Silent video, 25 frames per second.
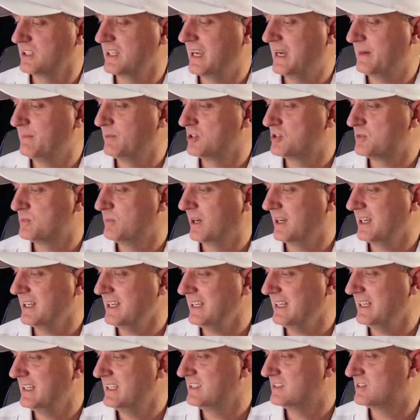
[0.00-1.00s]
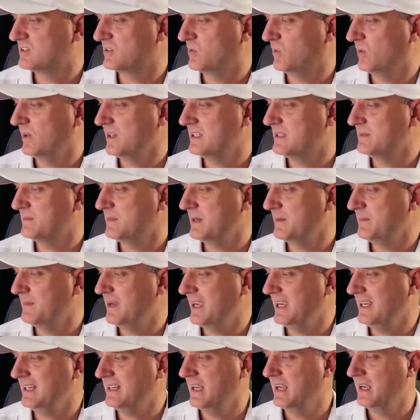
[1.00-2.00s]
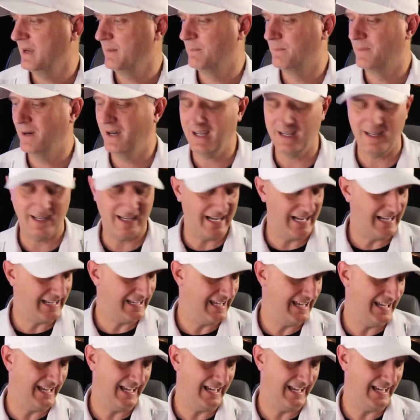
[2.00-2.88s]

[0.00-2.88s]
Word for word: see how much money is going to be made. But I